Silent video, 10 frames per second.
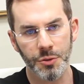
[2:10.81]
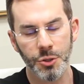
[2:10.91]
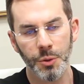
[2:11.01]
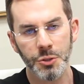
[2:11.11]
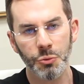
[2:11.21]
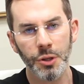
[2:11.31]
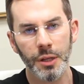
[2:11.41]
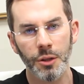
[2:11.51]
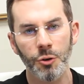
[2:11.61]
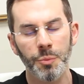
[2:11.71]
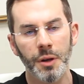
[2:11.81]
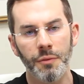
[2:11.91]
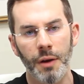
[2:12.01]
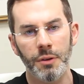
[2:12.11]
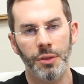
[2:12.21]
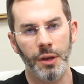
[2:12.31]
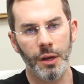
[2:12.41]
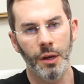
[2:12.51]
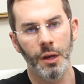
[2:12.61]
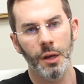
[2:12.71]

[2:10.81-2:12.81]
So it's really a little bit of everything.